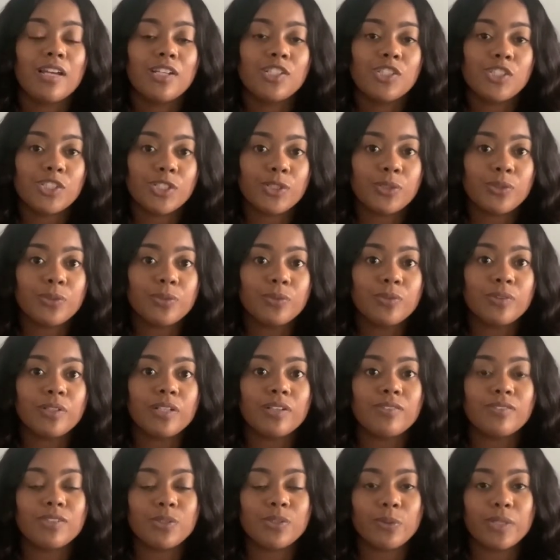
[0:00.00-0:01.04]
June
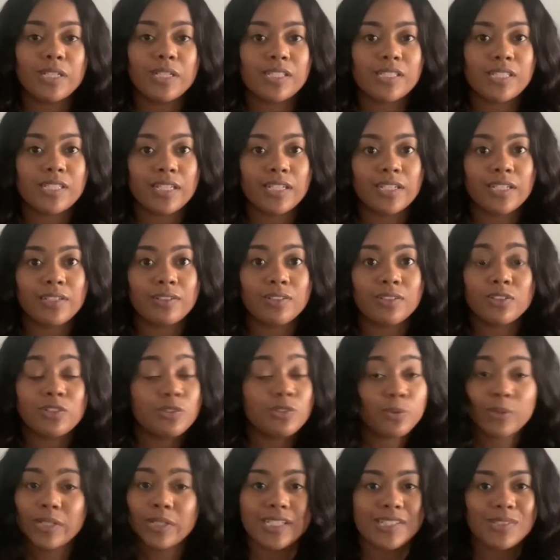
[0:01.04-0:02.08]
of
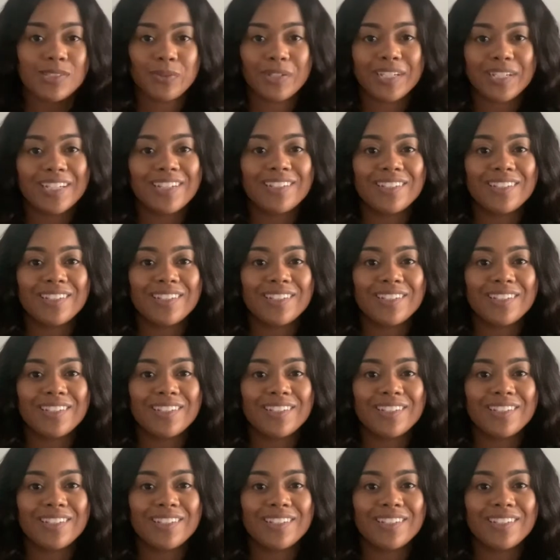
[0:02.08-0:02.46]
2020